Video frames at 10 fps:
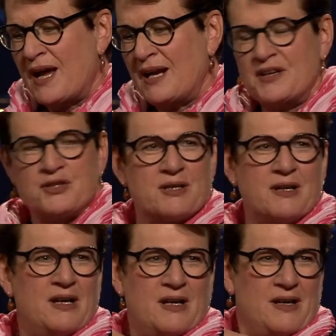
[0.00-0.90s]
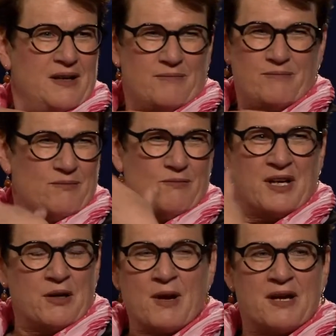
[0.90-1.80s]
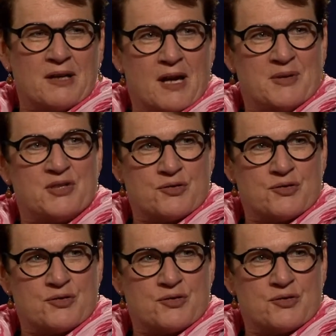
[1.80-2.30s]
I liked running around climbing